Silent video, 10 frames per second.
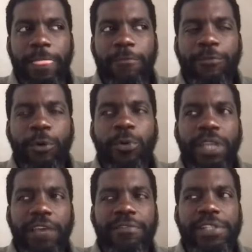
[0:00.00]
food
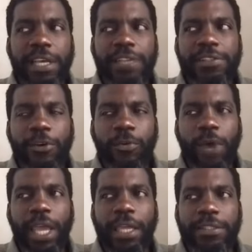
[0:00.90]
gives us a
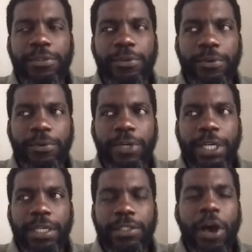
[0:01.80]
way to
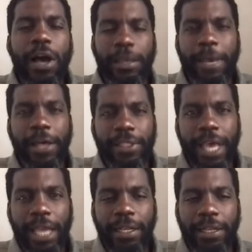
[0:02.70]
talk about
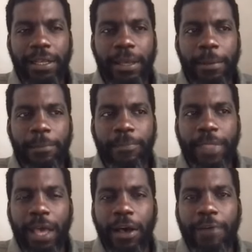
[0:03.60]
that,
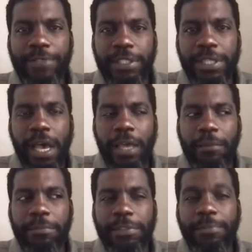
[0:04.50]
that oftentimes